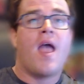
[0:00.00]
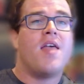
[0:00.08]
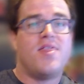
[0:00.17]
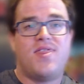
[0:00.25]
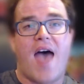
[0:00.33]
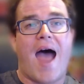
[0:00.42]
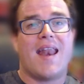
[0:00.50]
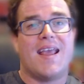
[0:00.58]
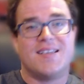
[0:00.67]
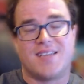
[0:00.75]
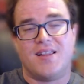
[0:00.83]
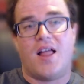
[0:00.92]
That
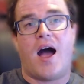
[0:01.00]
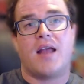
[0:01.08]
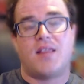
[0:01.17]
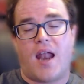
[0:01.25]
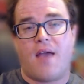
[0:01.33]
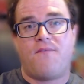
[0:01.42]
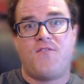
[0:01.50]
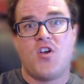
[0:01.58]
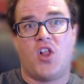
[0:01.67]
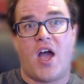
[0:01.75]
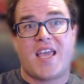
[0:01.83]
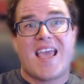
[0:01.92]
is a line that I
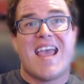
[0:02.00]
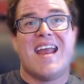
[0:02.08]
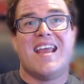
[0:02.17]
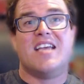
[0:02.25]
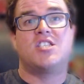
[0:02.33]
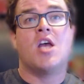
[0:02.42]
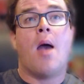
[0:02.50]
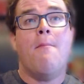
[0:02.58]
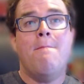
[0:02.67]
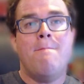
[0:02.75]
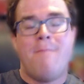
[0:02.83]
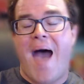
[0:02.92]
feel like it is
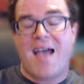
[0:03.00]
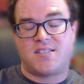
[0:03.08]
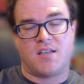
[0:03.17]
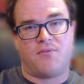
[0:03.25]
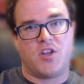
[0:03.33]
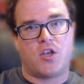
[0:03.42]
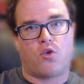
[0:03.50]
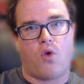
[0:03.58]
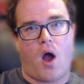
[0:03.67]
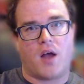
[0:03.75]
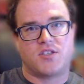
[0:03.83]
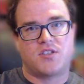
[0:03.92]
massively
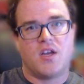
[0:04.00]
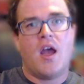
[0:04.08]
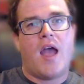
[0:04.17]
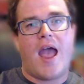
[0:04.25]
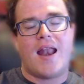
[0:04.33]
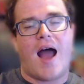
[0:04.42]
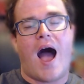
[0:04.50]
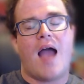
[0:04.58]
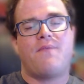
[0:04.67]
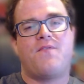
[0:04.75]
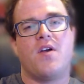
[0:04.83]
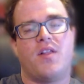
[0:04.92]
crossed. And
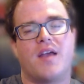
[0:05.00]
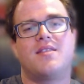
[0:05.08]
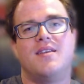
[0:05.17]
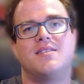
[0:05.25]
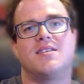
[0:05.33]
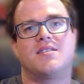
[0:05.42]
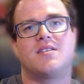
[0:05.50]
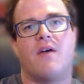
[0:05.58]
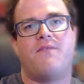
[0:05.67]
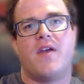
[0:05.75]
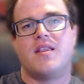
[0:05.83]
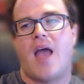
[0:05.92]
I feel like this is
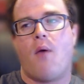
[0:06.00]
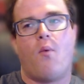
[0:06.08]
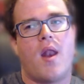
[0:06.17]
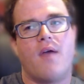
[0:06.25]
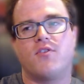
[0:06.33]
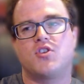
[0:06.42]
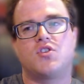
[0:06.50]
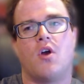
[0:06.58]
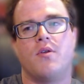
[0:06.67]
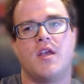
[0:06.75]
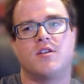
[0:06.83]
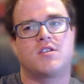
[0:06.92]
something that whatever
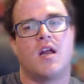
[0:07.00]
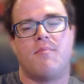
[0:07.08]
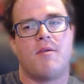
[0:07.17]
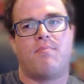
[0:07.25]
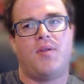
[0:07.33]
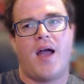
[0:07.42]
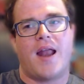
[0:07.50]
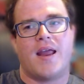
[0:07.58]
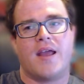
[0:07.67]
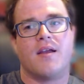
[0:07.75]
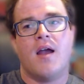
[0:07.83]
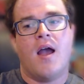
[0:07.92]
Sony is going to be
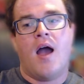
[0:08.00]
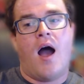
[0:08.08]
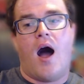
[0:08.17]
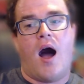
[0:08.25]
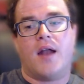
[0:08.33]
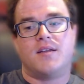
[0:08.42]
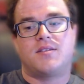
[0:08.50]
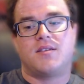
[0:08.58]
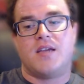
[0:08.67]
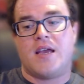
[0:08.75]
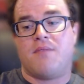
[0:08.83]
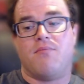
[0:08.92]
planning,
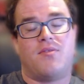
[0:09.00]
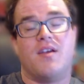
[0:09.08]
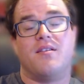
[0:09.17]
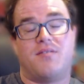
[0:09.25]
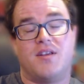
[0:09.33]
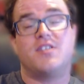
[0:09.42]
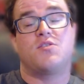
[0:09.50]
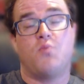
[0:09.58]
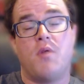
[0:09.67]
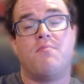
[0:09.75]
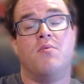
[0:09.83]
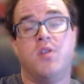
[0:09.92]
honestly, this
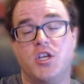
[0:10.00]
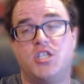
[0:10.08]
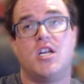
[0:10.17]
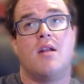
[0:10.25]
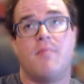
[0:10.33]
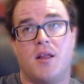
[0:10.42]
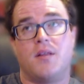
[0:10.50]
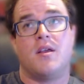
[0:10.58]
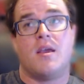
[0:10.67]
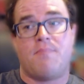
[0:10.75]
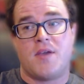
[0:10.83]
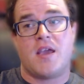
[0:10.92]
would
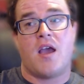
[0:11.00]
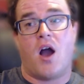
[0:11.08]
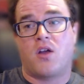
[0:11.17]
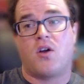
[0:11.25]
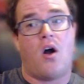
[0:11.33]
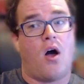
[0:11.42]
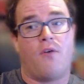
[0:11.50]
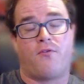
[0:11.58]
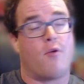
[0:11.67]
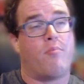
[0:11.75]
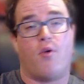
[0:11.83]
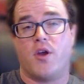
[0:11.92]
legitimately be a call
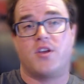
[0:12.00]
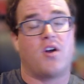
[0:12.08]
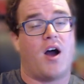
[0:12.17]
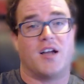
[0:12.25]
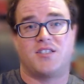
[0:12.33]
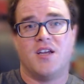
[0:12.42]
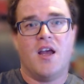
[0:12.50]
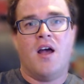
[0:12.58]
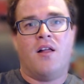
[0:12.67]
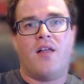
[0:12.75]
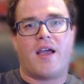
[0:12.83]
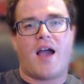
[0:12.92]
for boycott.
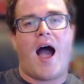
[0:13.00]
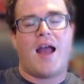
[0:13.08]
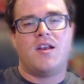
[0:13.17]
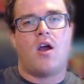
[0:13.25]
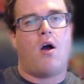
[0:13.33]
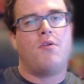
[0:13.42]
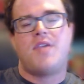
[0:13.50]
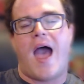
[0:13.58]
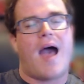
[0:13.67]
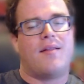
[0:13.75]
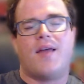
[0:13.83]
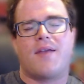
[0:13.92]
Like, I know,
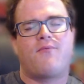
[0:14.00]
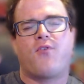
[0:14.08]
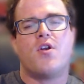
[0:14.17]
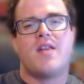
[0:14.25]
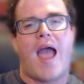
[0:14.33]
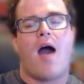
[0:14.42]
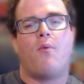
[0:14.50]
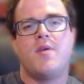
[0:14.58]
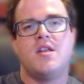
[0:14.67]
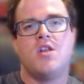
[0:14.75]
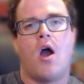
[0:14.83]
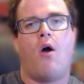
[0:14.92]
yeah, like for now
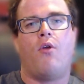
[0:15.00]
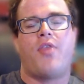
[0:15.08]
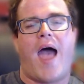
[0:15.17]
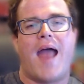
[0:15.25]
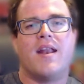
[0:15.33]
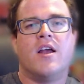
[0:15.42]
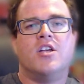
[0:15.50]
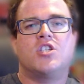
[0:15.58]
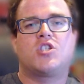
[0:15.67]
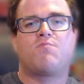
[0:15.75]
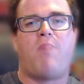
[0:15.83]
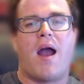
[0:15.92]
we know that
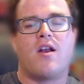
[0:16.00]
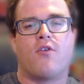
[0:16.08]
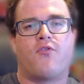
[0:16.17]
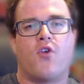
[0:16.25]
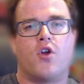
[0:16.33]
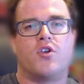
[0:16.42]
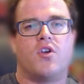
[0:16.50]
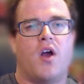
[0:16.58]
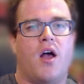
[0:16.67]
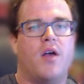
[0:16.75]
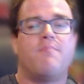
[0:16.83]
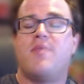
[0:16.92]

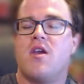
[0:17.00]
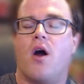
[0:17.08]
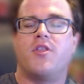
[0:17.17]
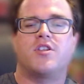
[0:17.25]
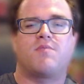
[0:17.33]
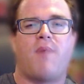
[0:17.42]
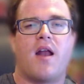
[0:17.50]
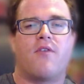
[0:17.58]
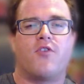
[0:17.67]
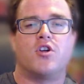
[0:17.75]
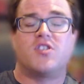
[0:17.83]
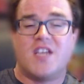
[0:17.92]
Beyond the
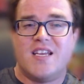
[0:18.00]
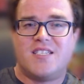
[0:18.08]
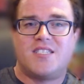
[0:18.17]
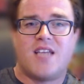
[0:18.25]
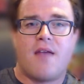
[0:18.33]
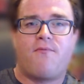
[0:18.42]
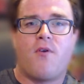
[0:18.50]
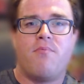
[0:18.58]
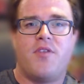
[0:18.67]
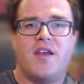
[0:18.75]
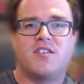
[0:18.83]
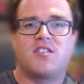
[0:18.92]
Spider-Verse is safe
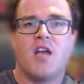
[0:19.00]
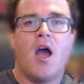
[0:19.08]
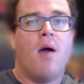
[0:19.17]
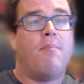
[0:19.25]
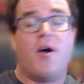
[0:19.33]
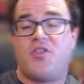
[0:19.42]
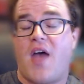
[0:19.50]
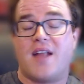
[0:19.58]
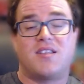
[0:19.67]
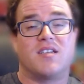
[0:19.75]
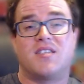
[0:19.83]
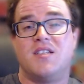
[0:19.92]
from this, but
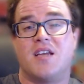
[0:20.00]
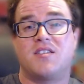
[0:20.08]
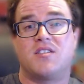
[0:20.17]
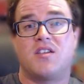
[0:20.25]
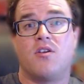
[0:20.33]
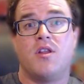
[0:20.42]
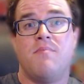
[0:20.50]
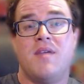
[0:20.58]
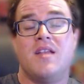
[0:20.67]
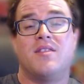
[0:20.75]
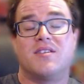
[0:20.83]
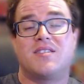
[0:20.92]
that doesn't necessarily
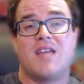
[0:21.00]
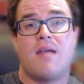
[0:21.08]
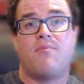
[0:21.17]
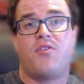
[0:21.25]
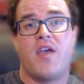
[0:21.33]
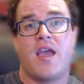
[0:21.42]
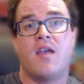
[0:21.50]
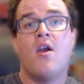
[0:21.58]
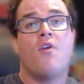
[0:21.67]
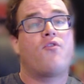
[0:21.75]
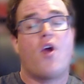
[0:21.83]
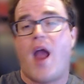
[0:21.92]
mean the same thing
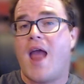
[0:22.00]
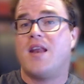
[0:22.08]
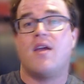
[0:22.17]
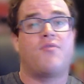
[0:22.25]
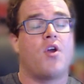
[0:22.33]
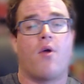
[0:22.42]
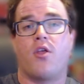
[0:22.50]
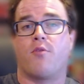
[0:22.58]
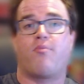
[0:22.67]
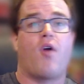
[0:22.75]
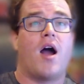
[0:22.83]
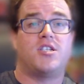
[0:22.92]
for any of their
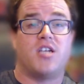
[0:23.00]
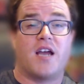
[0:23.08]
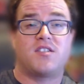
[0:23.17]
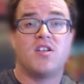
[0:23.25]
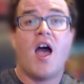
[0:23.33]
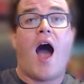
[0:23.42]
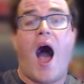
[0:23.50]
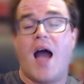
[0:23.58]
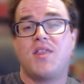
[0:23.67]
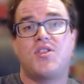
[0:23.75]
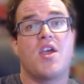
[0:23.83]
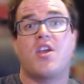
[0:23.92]
other projects.
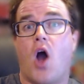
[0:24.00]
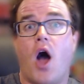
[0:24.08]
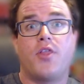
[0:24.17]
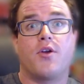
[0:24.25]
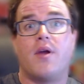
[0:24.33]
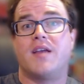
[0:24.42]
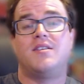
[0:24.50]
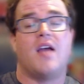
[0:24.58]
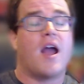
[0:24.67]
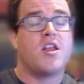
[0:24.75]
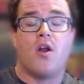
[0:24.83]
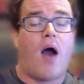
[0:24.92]
I think other
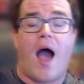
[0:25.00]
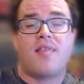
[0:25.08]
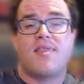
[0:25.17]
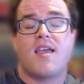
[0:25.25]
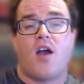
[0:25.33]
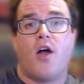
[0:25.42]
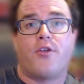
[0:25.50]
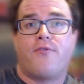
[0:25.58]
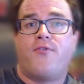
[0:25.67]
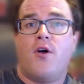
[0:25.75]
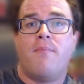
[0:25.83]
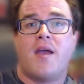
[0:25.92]

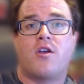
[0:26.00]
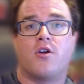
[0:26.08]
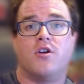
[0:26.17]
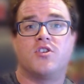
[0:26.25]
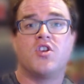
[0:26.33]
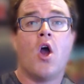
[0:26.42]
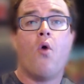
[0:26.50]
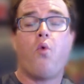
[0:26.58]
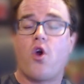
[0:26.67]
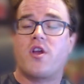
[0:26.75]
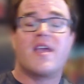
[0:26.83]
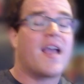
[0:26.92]
filmmakers
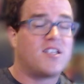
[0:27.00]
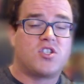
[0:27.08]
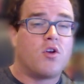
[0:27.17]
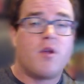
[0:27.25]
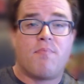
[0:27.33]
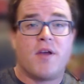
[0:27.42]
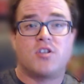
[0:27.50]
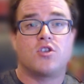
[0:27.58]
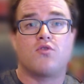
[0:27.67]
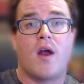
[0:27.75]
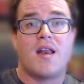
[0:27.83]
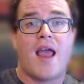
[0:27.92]
working at Sony
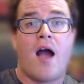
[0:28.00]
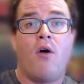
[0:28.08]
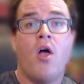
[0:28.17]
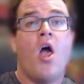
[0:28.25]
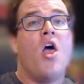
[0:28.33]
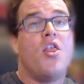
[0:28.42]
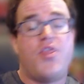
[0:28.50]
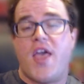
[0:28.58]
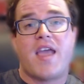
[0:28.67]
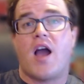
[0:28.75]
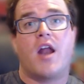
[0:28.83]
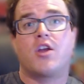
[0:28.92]
Pictures right now,
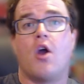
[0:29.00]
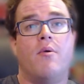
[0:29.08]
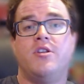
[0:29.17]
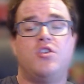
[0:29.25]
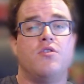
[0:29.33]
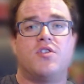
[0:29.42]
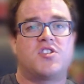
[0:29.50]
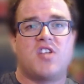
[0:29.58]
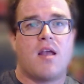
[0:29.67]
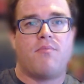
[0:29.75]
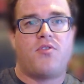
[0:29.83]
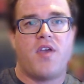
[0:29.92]
they got to go and do the
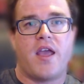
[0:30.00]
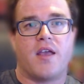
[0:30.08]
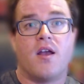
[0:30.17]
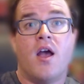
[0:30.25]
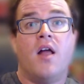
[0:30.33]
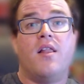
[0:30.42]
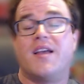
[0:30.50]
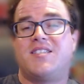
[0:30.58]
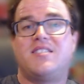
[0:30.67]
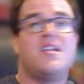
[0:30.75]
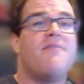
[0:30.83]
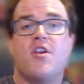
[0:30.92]
same thing. Like
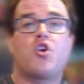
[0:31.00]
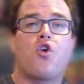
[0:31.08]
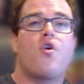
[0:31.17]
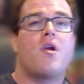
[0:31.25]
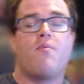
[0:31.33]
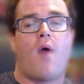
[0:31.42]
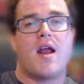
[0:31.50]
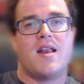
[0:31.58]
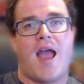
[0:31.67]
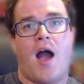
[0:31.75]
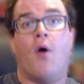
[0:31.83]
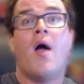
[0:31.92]
Stephen Curry right
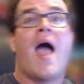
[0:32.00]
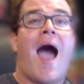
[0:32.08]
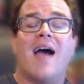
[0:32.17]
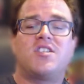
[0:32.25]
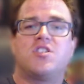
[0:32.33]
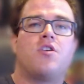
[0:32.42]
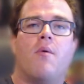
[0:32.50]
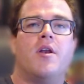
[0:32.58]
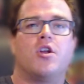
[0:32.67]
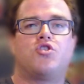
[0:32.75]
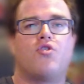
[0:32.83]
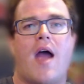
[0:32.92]
now has to go
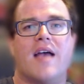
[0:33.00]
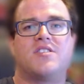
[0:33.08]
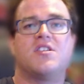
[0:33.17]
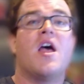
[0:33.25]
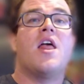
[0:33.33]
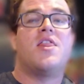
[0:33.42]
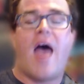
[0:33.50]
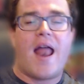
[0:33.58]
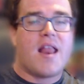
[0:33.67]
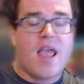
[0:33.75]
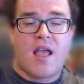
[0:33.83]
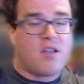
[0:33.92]
and address
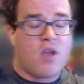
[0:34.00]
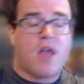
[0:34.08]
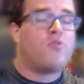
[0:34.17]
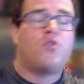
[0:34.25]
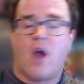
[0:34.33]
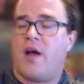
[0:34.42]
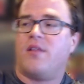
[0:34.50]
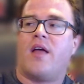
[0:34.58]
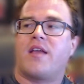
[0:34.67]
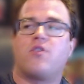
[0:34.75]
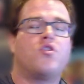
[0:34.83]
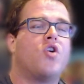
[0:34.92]
that
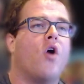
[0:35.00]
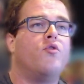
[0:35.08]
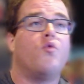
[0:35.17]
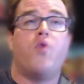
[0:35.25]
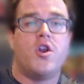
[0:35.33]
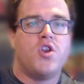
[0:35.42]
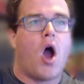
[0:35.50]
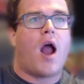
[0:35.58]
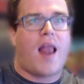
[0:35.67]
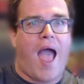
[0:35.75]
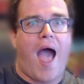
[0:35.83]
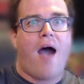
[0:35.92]
Goat would
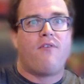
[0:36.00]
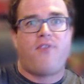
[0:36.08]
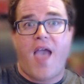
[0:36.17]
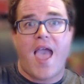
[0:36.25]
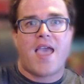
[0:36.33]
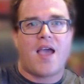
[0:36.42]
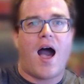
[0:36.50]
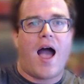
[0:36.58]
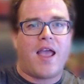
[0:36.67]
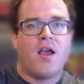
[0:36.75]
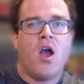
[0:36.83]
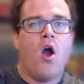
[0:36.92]
not have
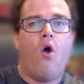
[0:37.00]
AI.